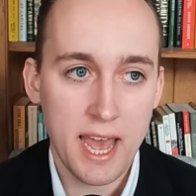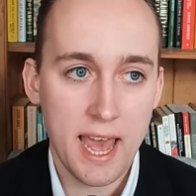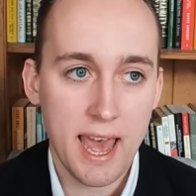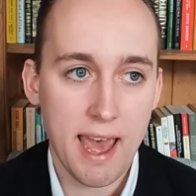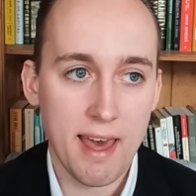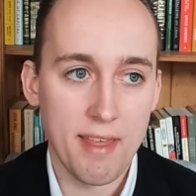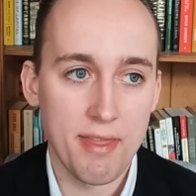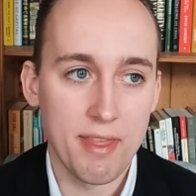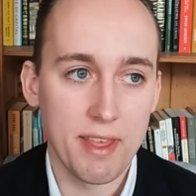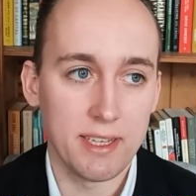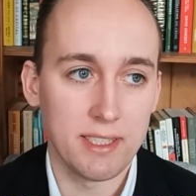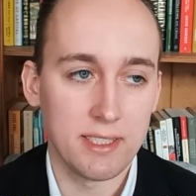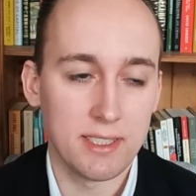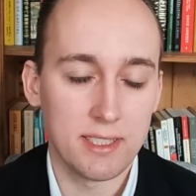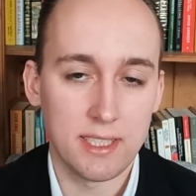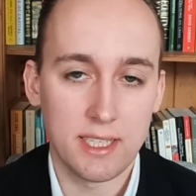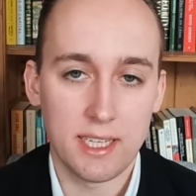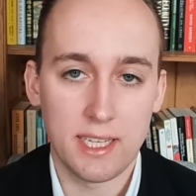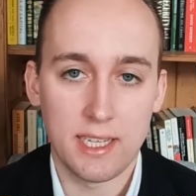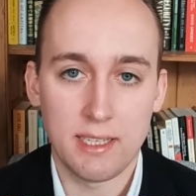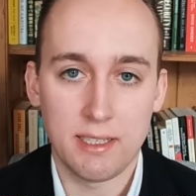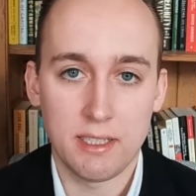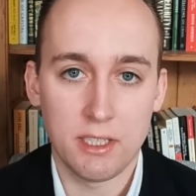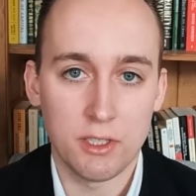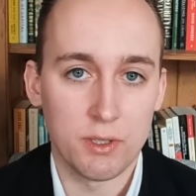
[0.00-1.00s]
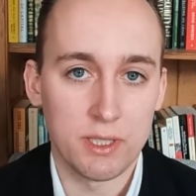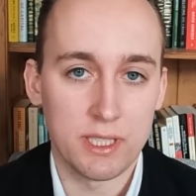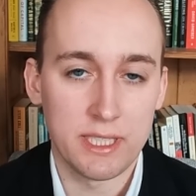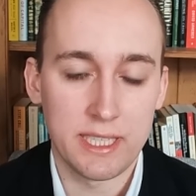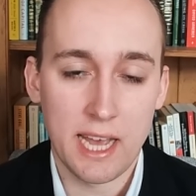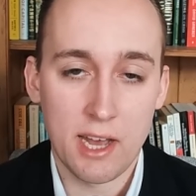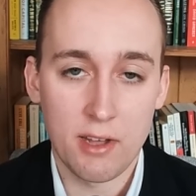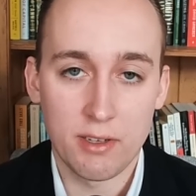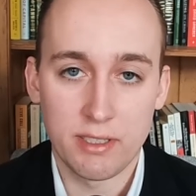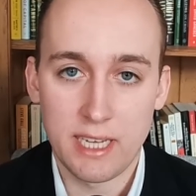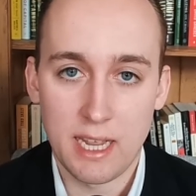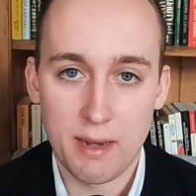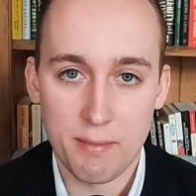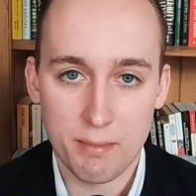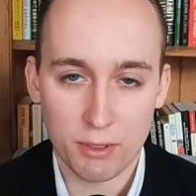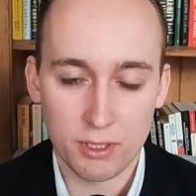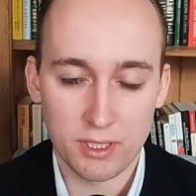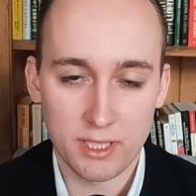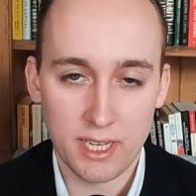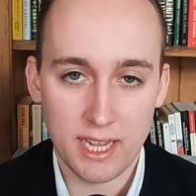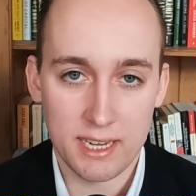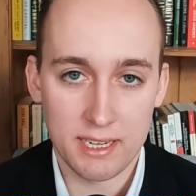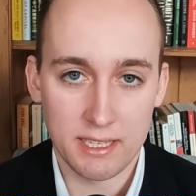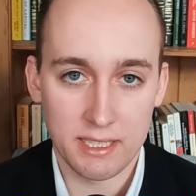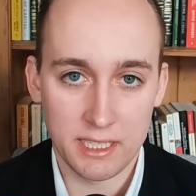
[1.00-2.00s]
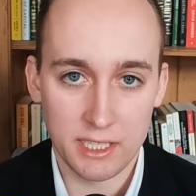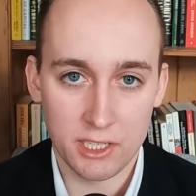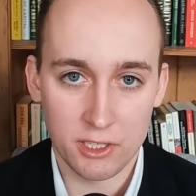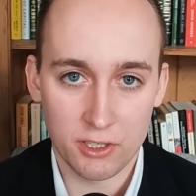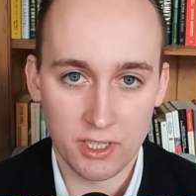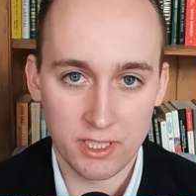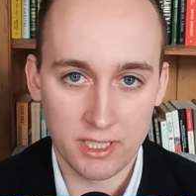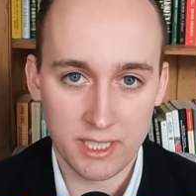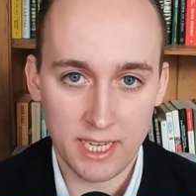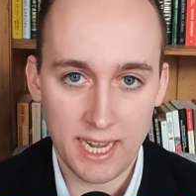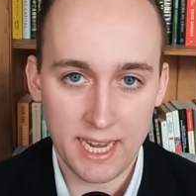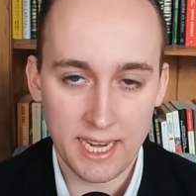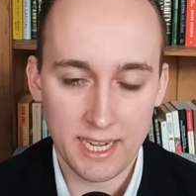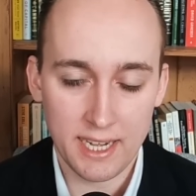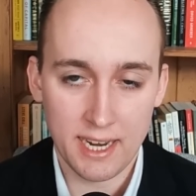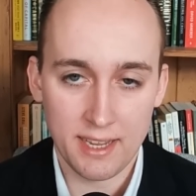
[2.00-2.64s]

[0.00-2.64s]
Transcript: and they see, you know, it's down 10% year to date.